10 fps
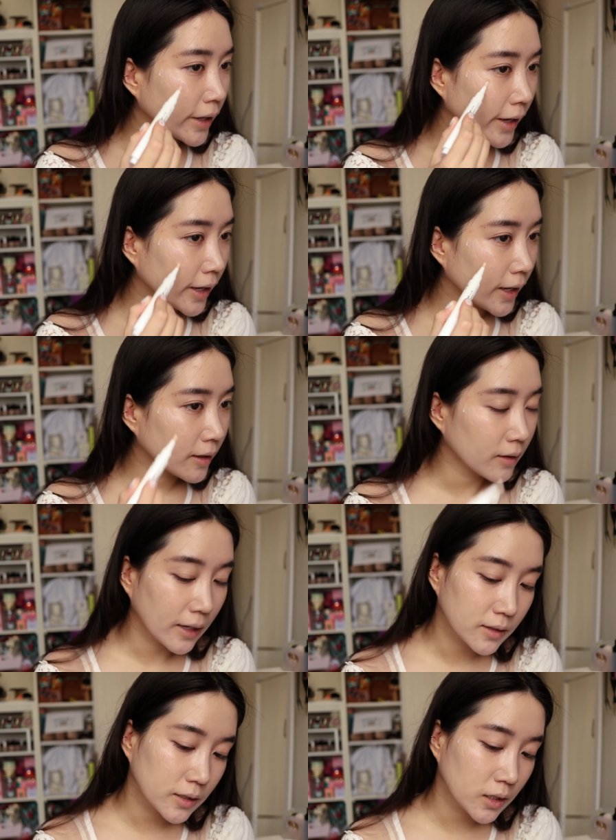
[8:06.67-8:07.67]
And
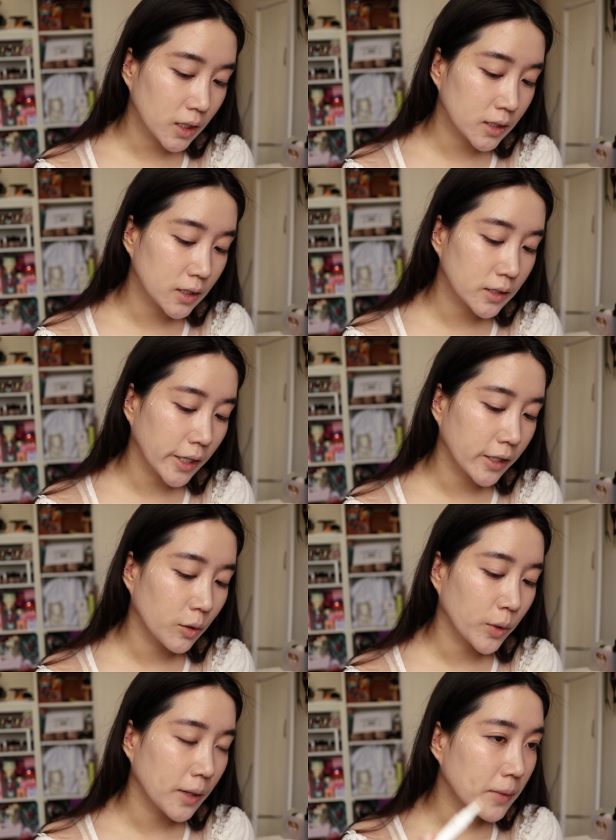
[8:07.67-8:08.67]
at least it doesn't take
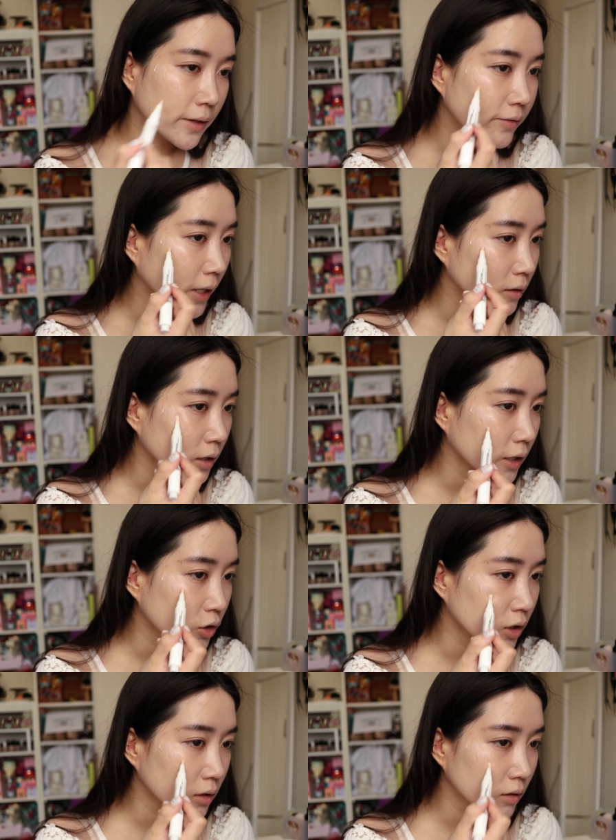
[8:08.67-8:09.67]
away my
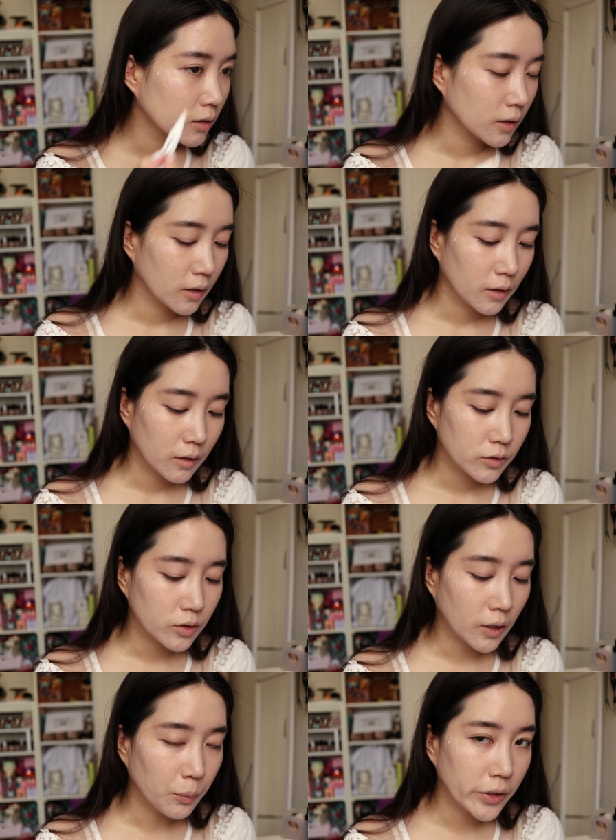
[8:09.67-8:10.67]
foundation.
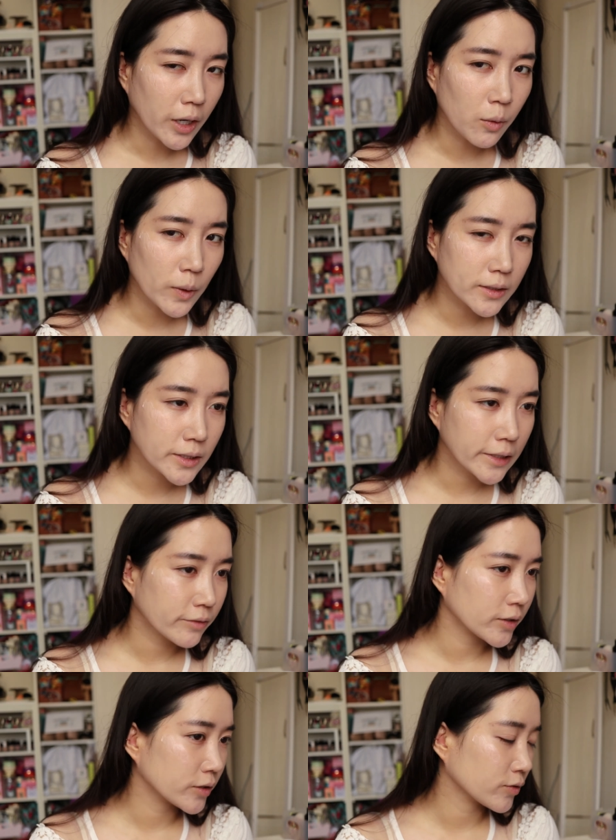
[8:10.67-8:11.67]
So I'll put on one side
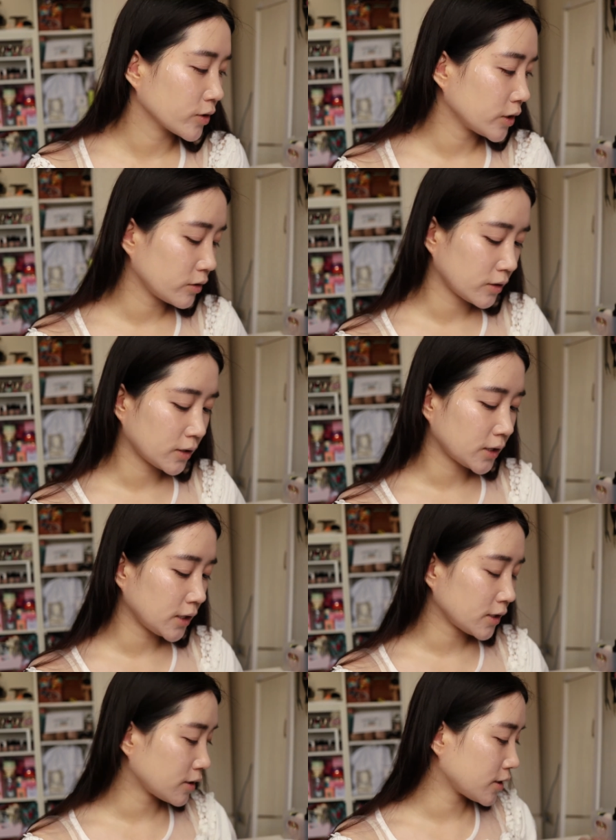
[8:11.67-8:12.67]
first for you to
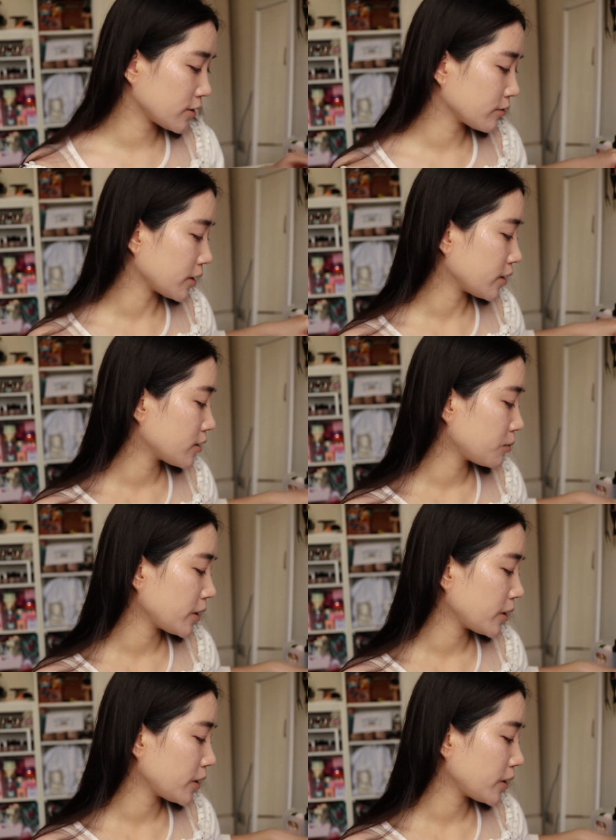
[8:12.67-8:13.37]
see the difference.